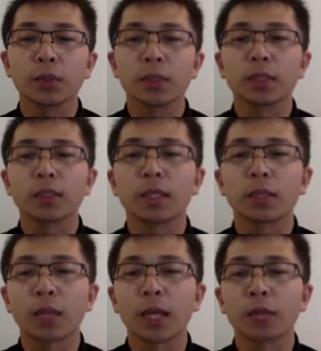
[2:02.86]
in the
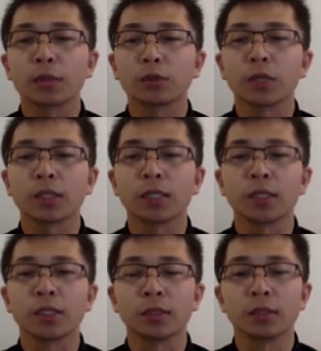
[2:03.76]
network address
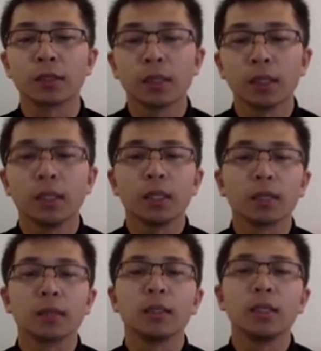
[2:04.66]
translation.
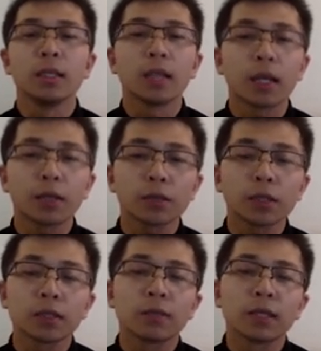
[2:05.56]
And
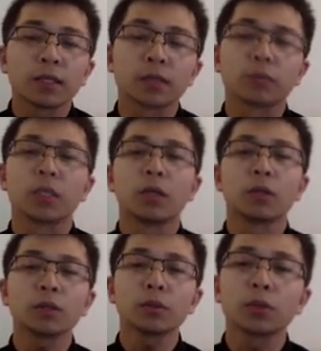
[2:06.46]
IoT devices may
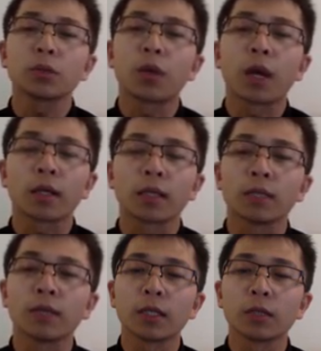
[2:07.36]
also require
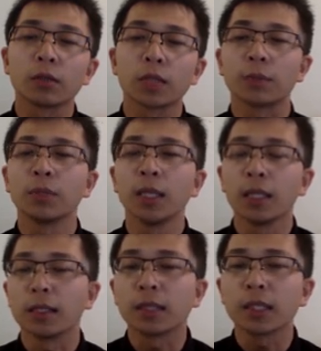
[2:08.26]
key-value lookup
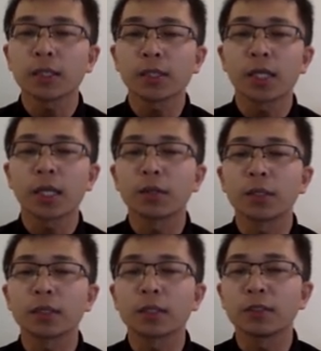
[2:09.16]
in data sharing,
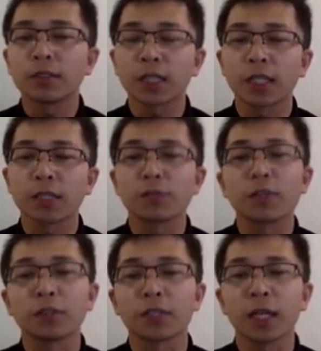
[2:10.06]
certification,
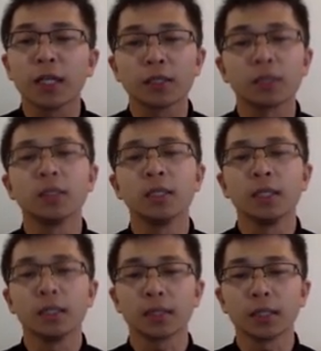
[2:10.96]
verification,
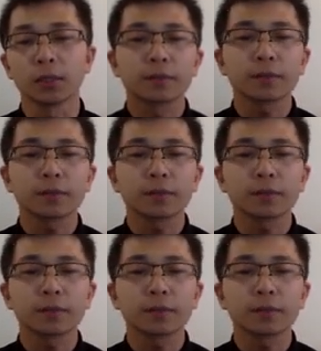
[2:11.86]
etc.